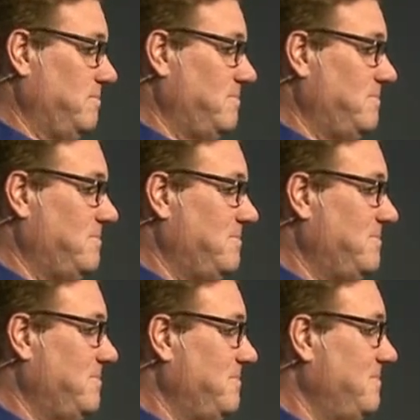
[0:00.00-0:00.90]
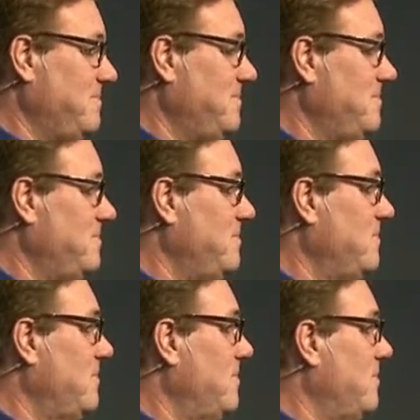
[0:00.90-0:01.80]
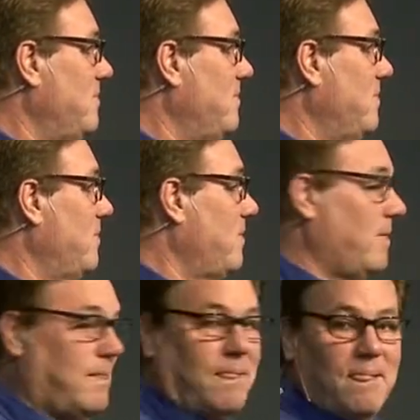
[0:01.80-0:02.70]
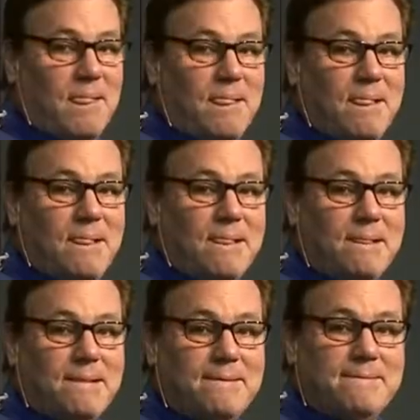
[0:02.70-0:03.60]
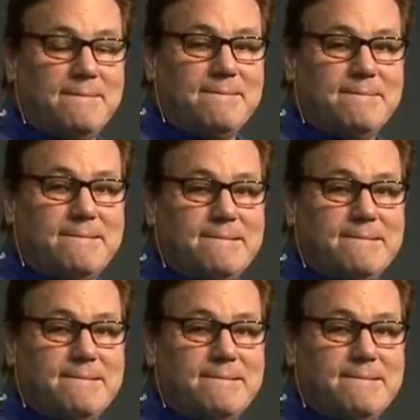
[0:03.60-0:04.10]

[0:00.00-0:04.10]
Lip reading: Nobody speaks.